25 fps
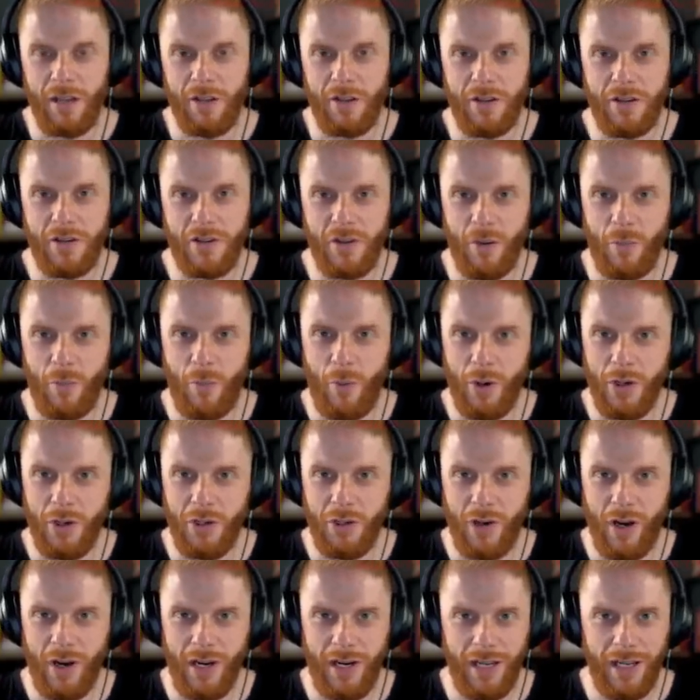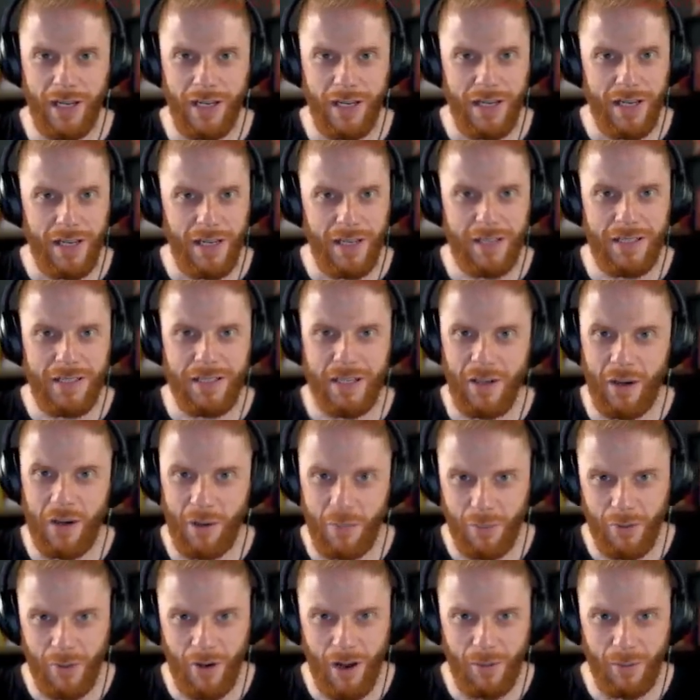There's no point trying to sit
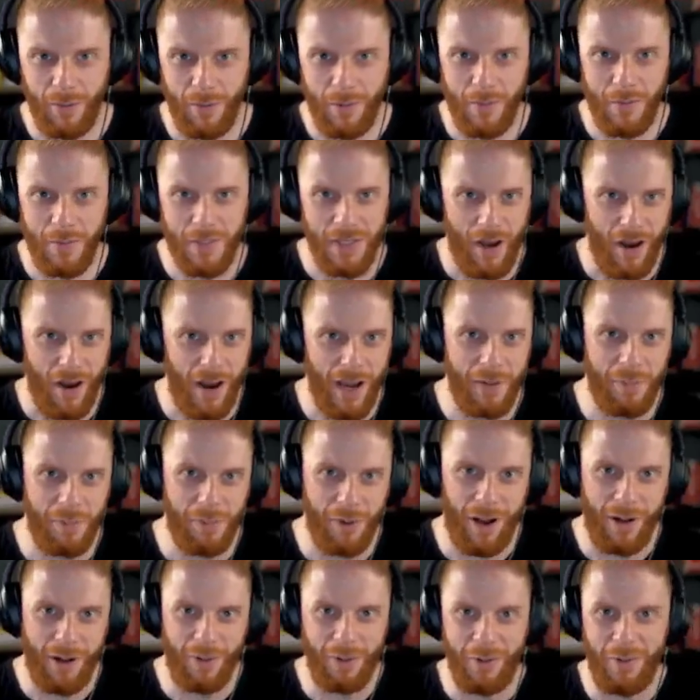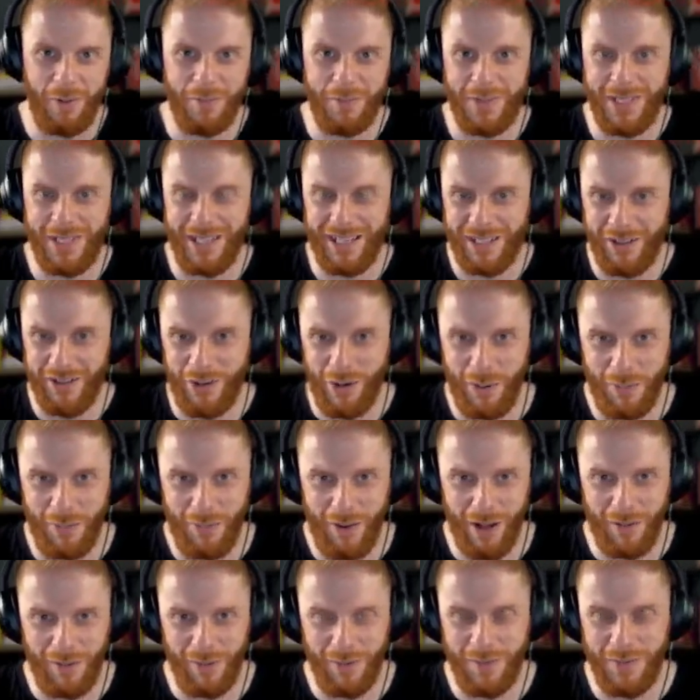on problems, hide problems, ignore
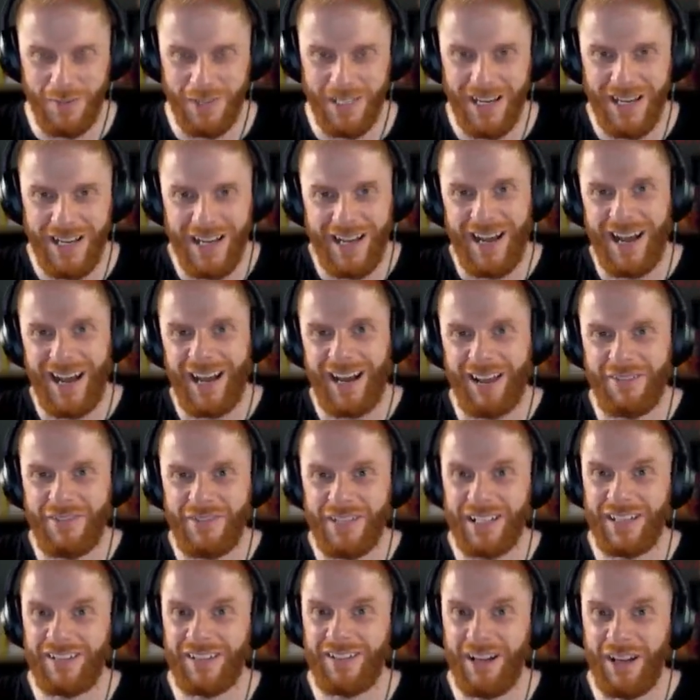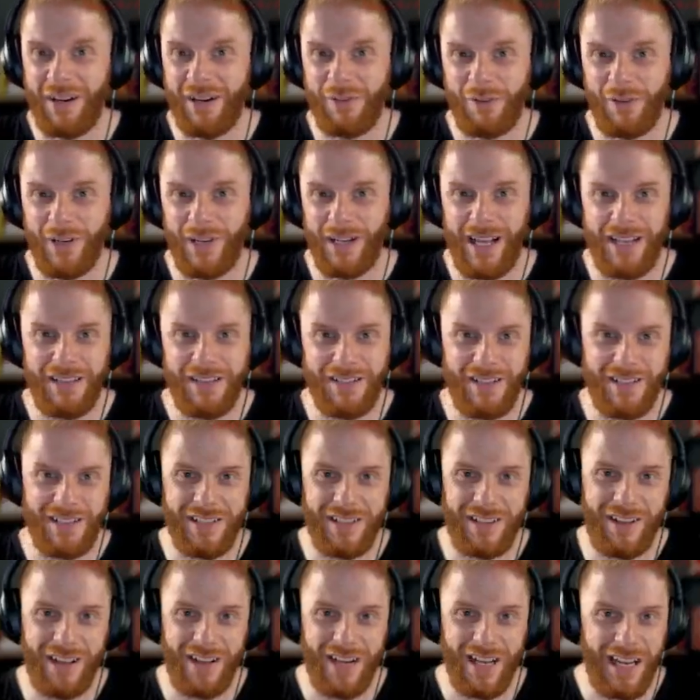problems. And I've seen a lot of
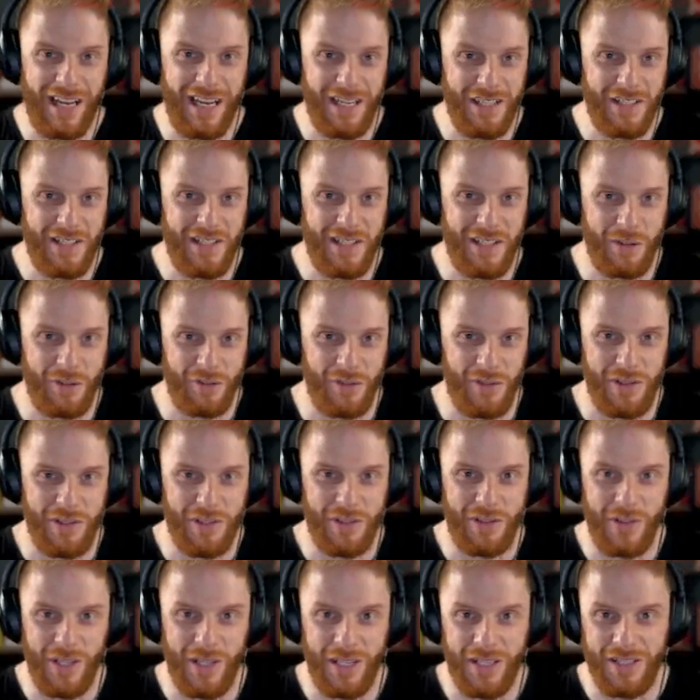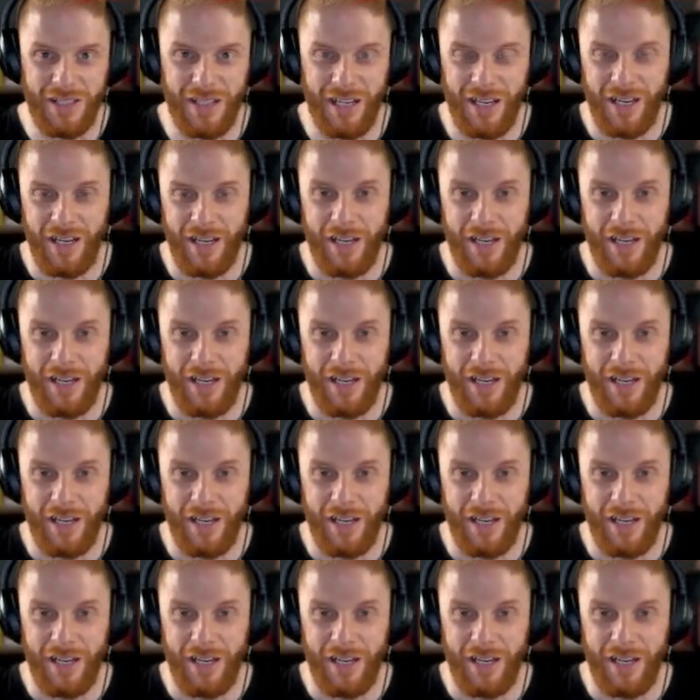freelancers, a lot of agency owners do this.